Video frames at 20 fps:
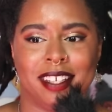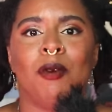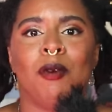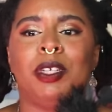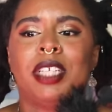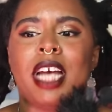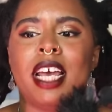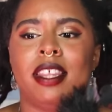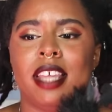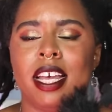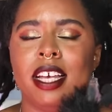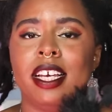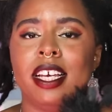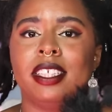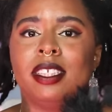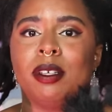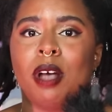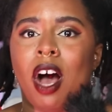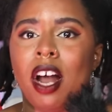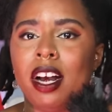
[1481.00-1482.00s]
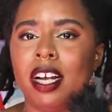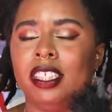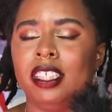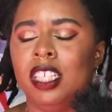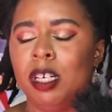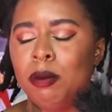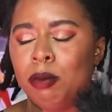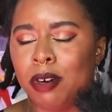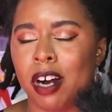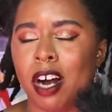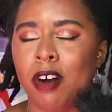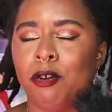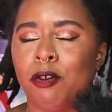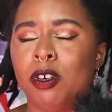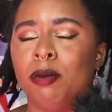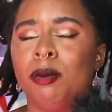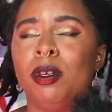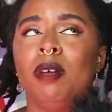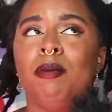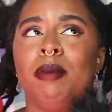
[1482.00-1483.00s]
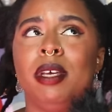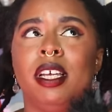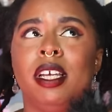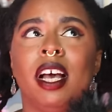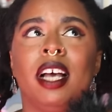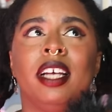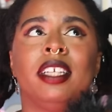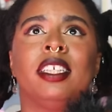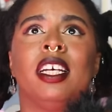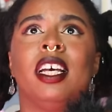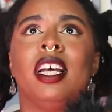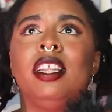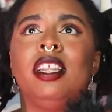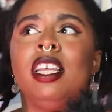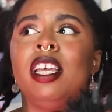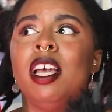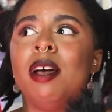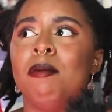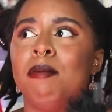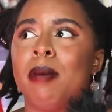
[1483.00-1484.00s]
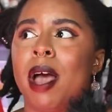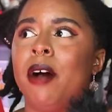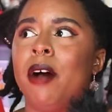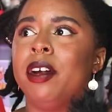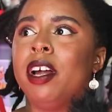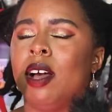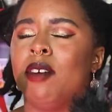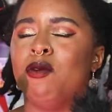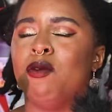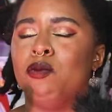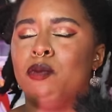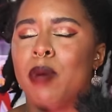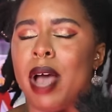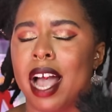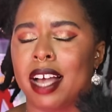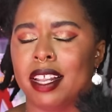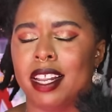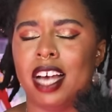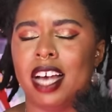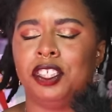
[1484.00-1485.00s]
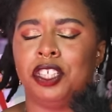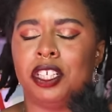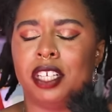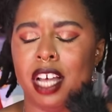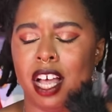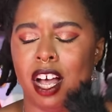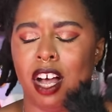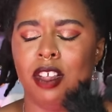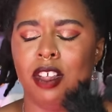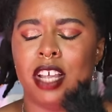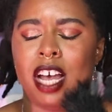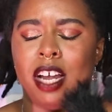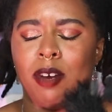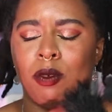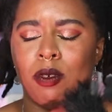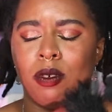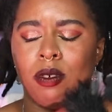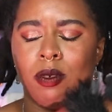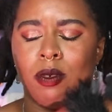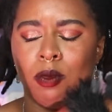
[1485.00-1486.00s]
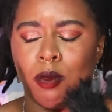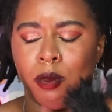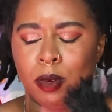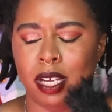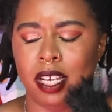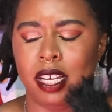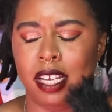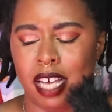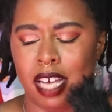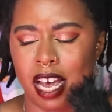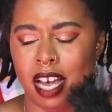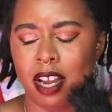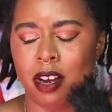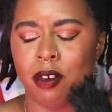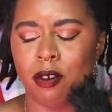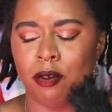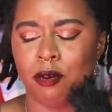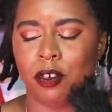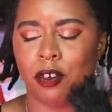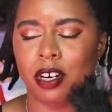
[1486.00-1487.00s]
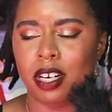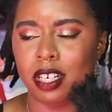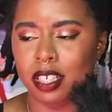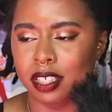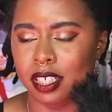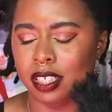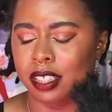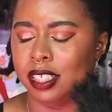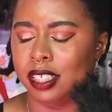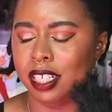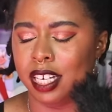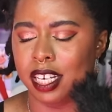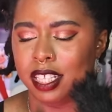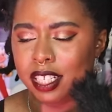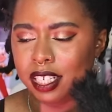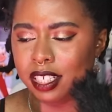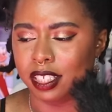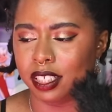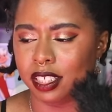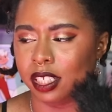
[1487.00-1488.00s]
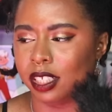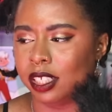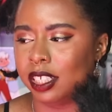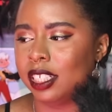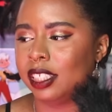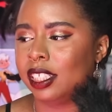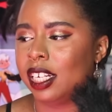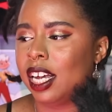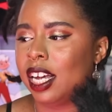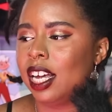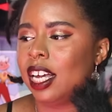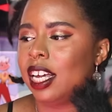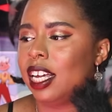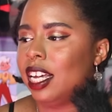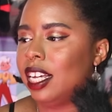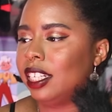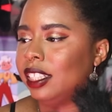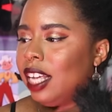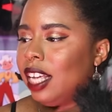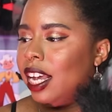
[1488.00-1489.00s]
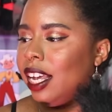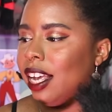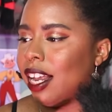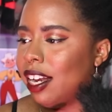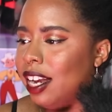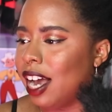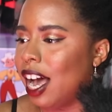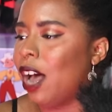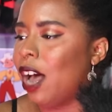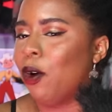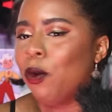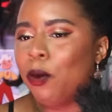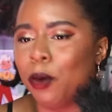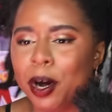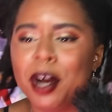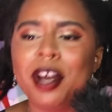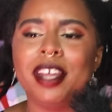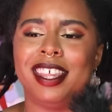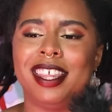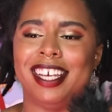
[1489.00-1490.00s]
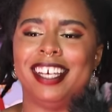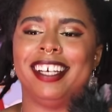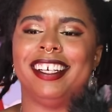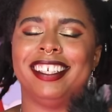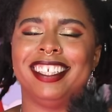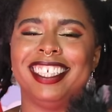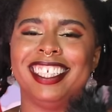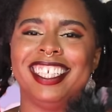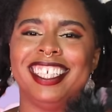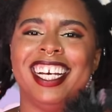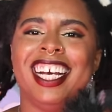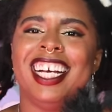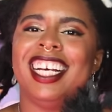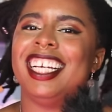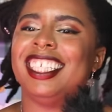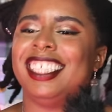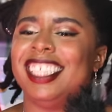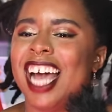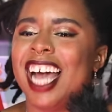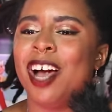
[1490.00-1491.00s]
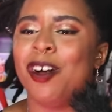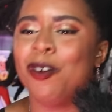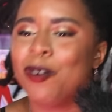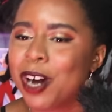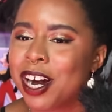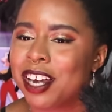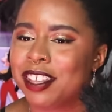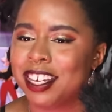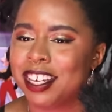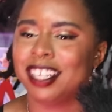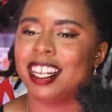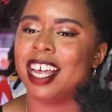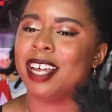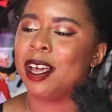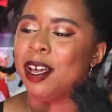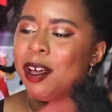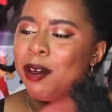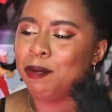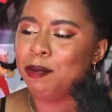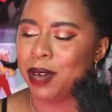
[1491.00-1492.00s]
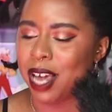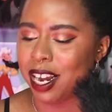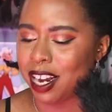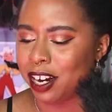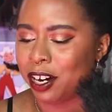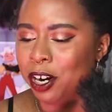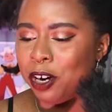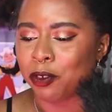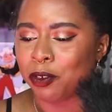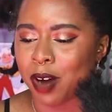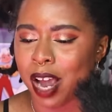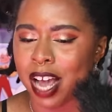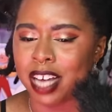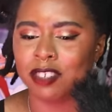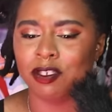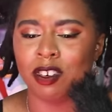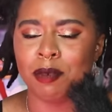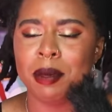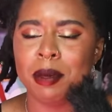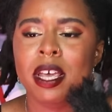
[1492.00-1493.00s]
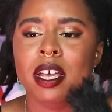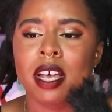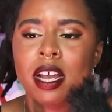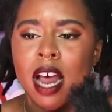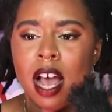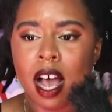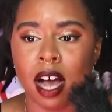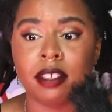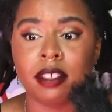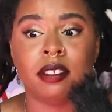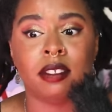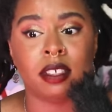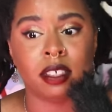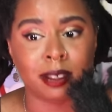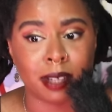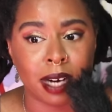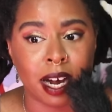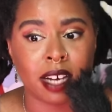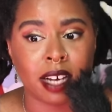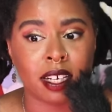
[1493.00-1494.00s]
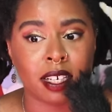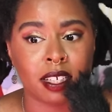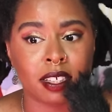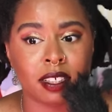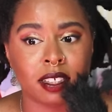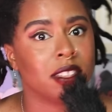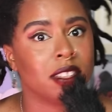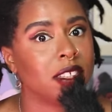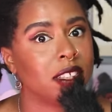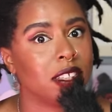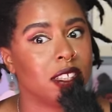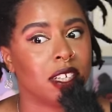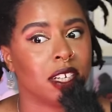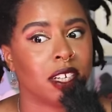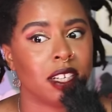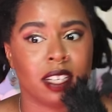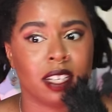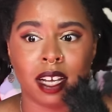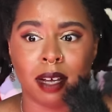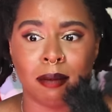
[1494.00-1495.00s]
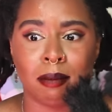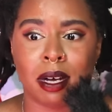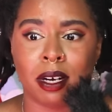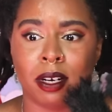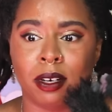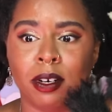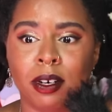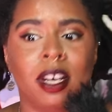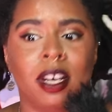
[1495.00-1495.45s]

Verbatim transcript: Which I think is honestly preferable because the amount of backlash and hell that we get for existing in these series is like not worth it. It's not worth it. Like getting harassed for being in House of the Dragon Maroon.